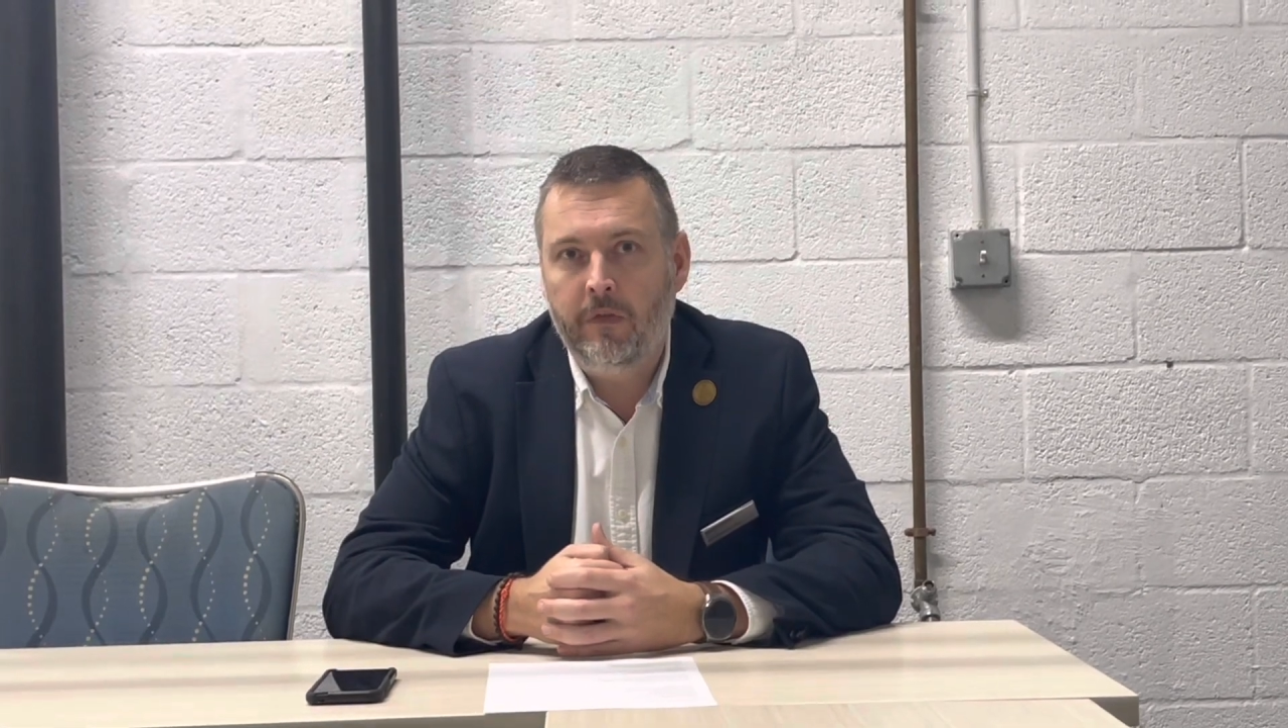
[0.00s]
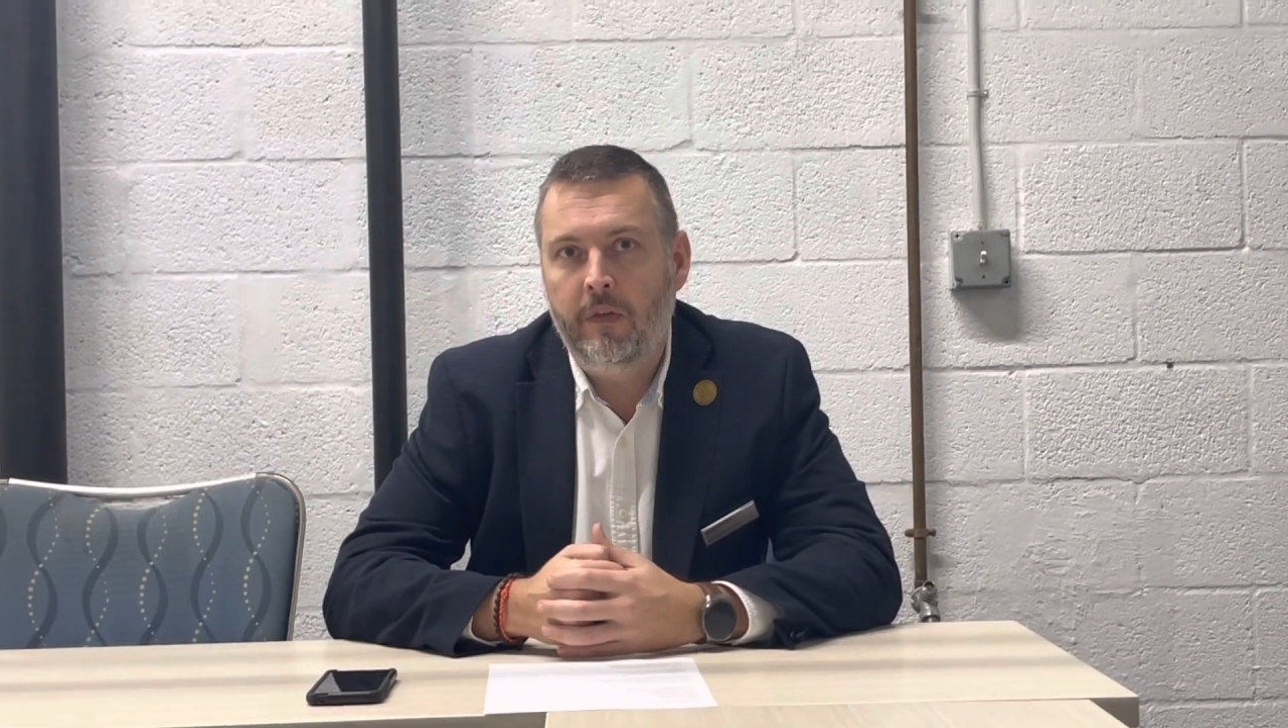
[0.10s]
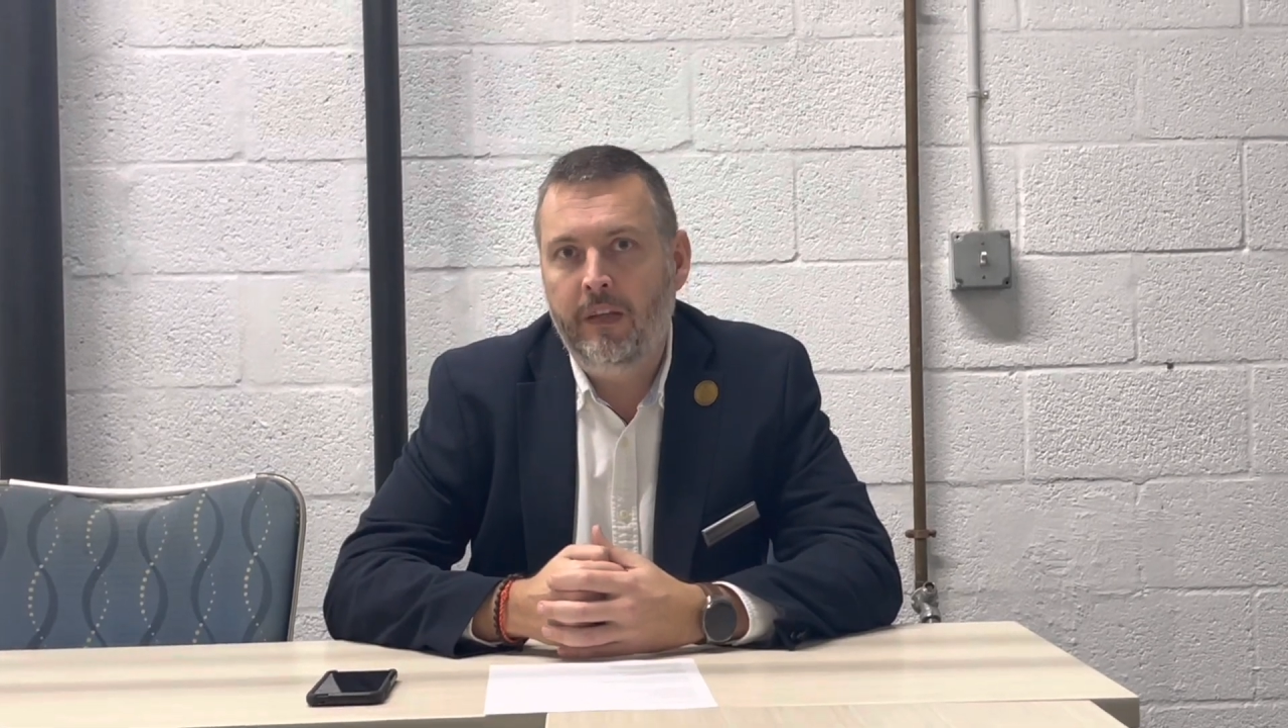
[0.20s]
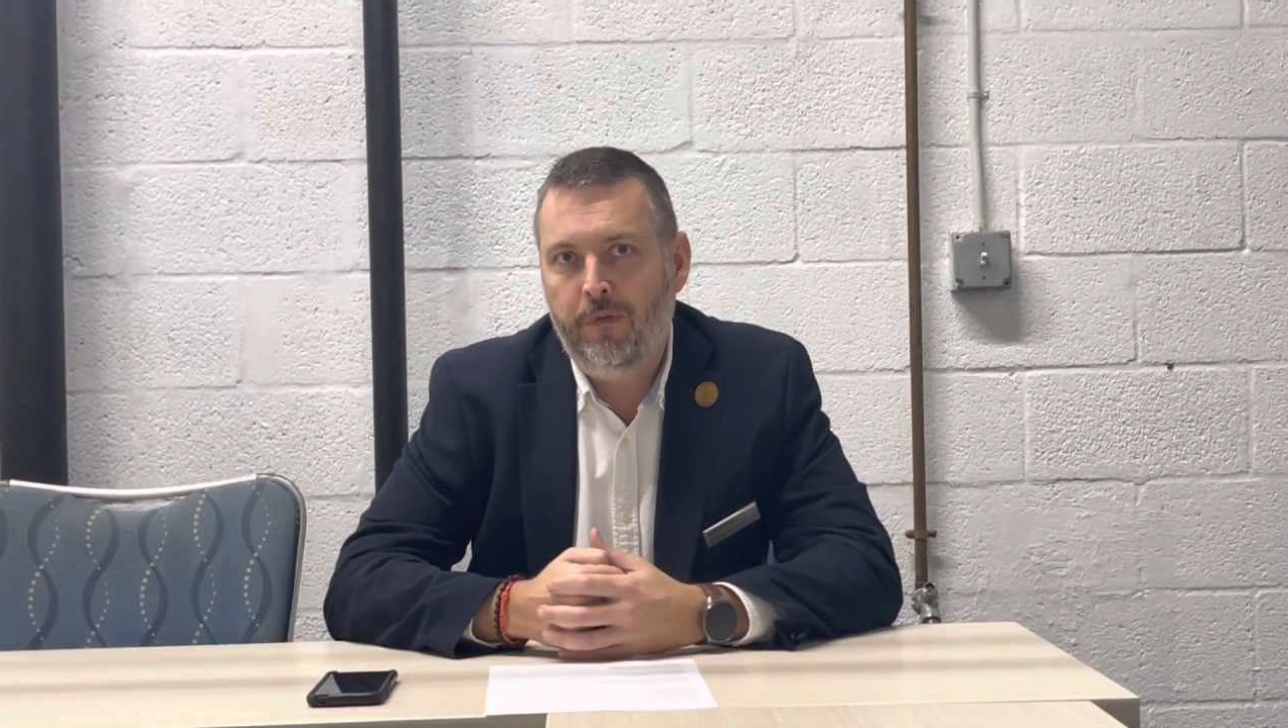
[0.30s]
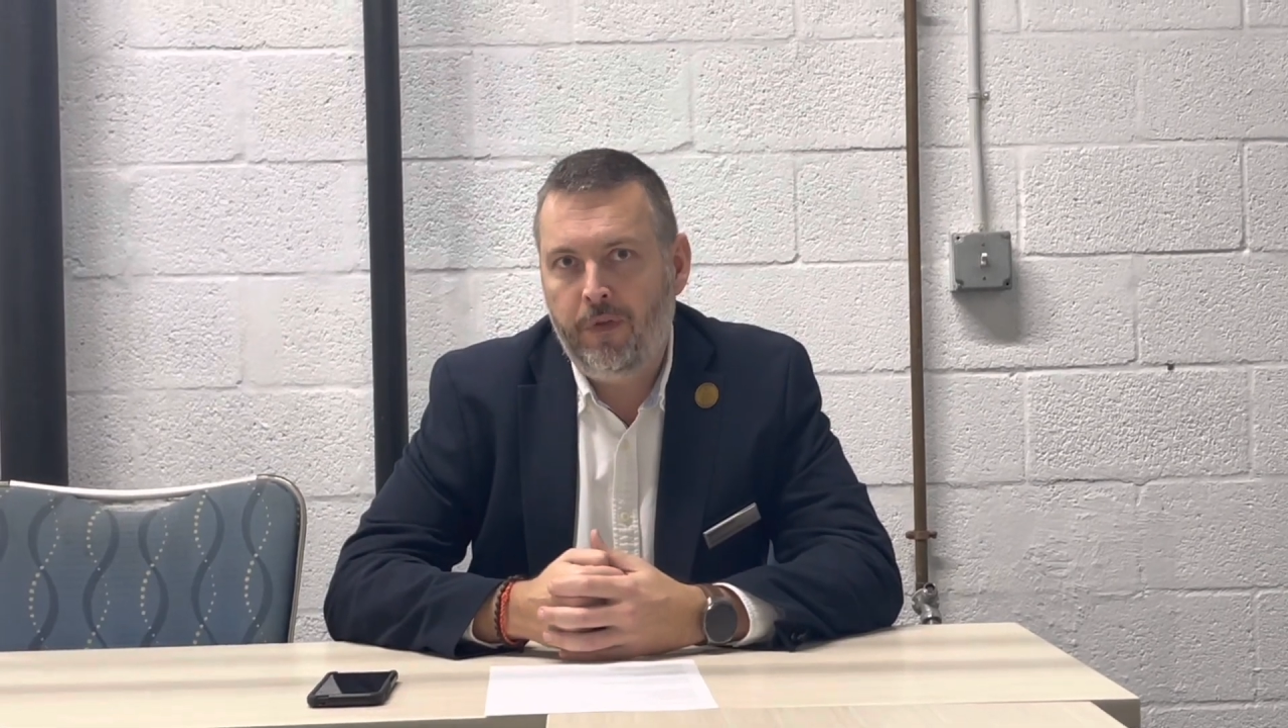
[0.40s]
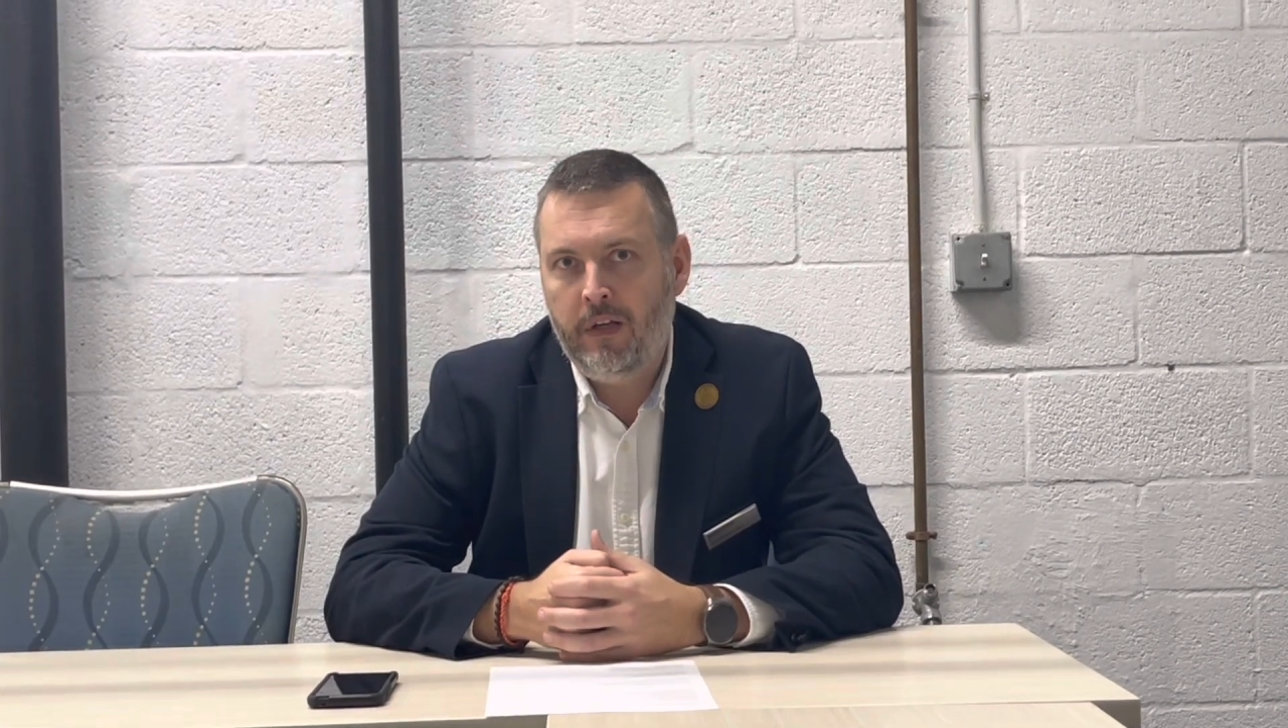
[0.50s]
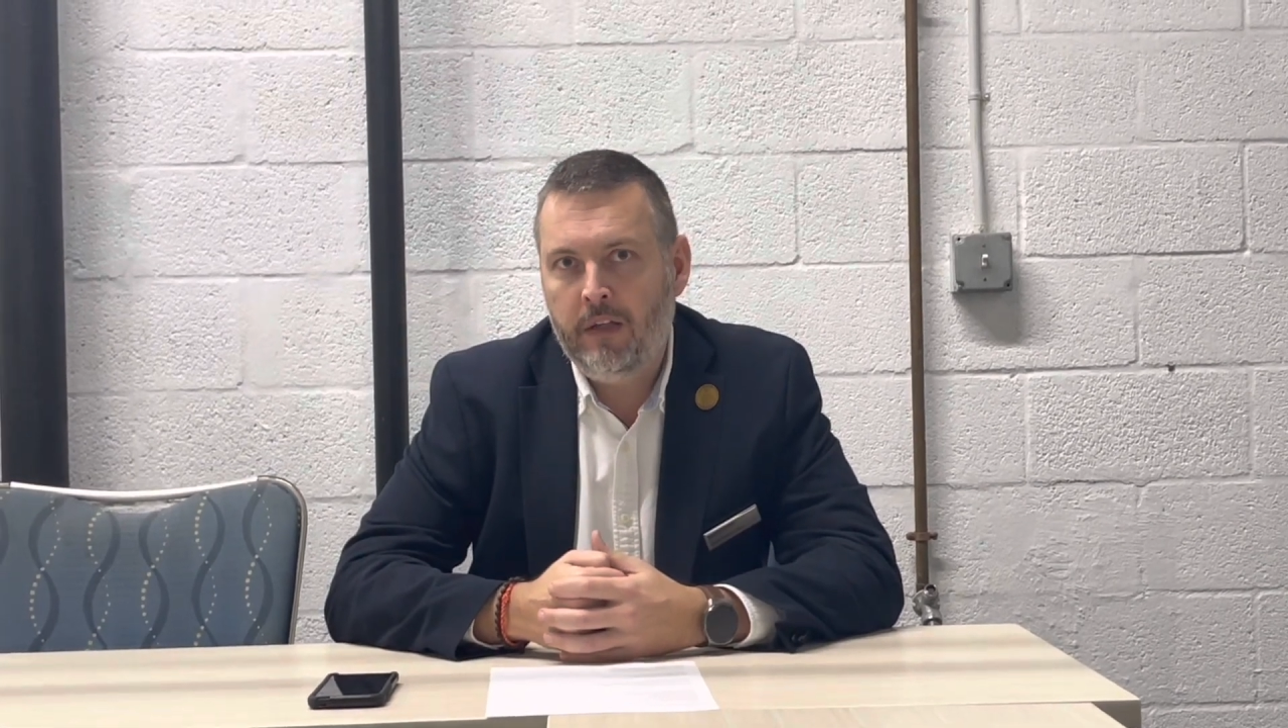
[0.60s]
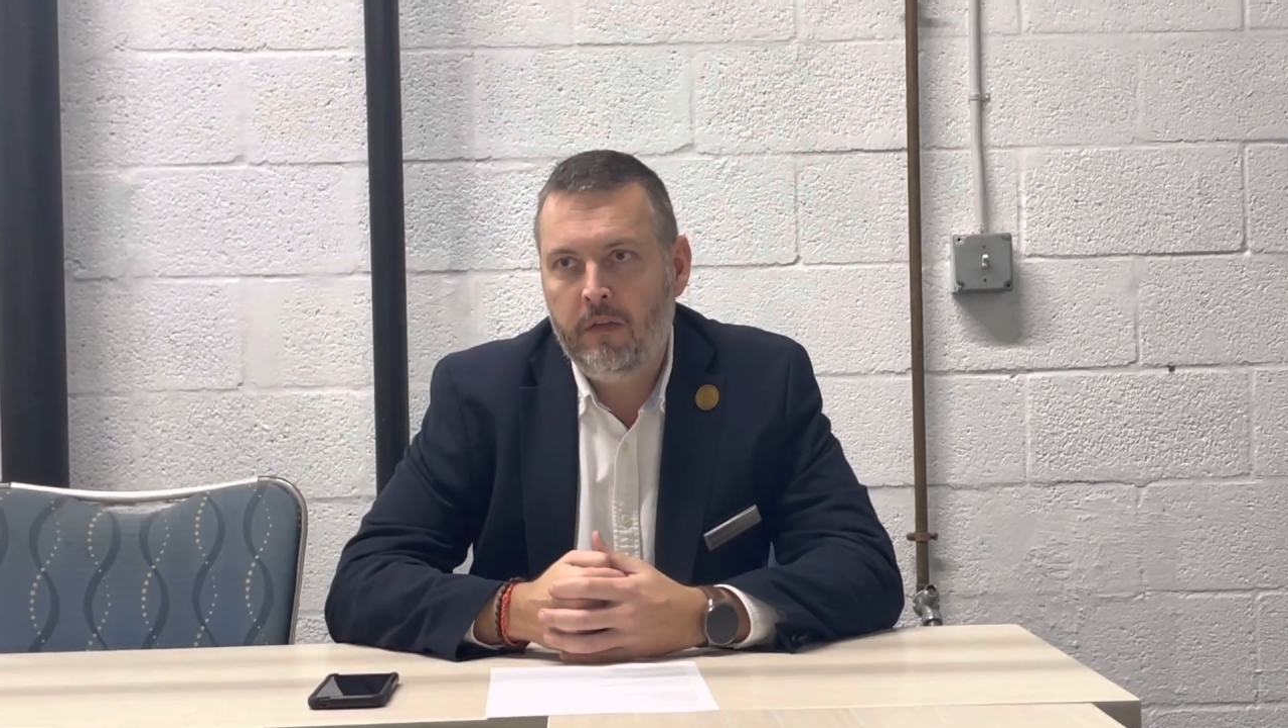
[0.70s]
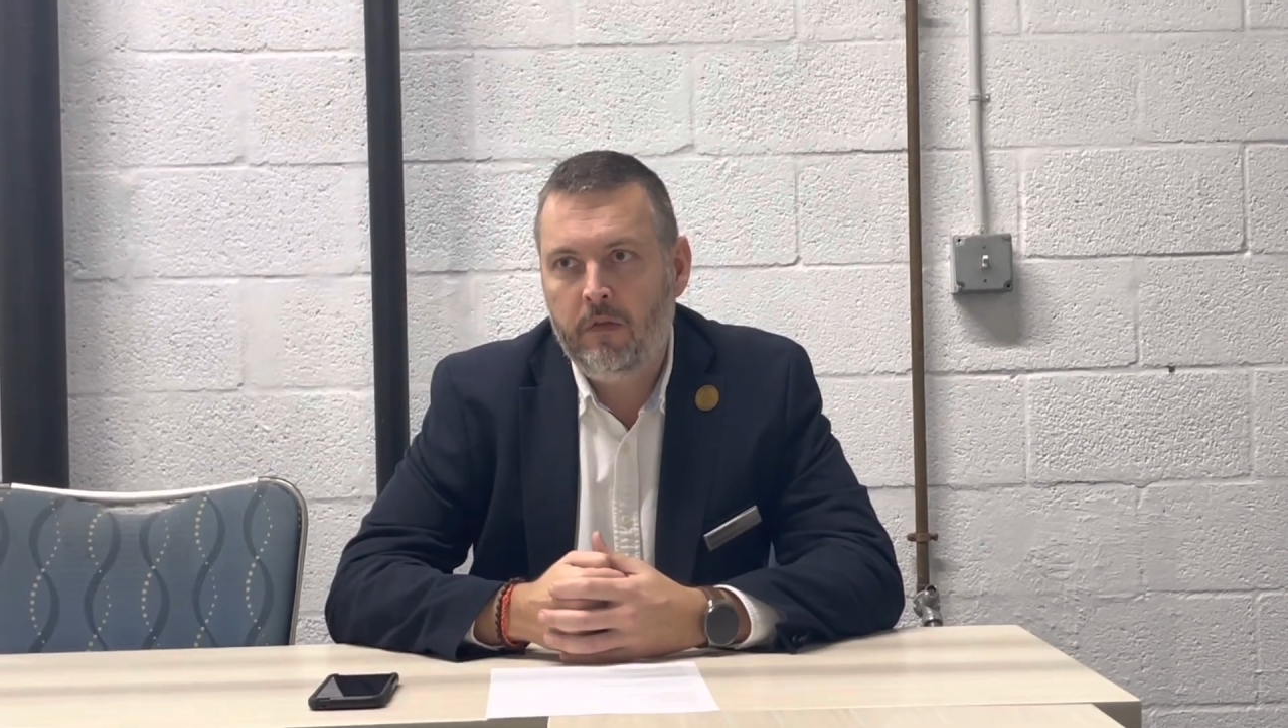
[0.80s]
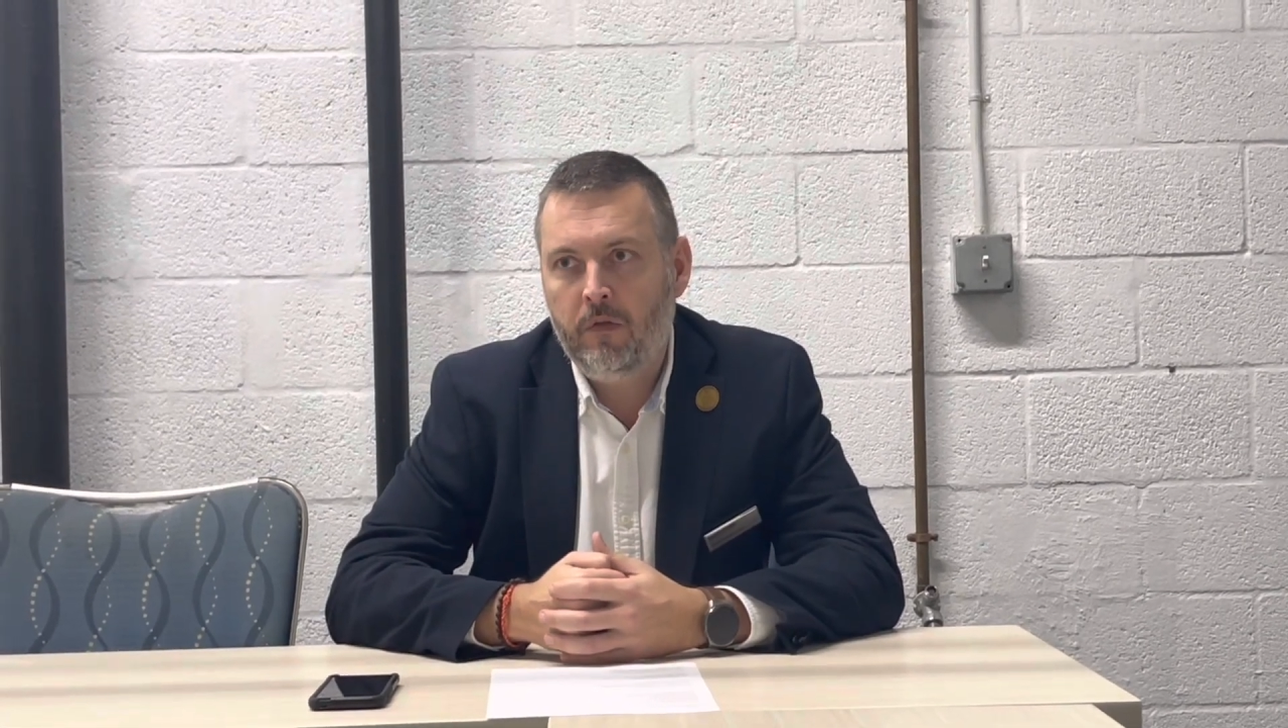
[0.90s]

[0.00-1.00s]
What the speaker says: different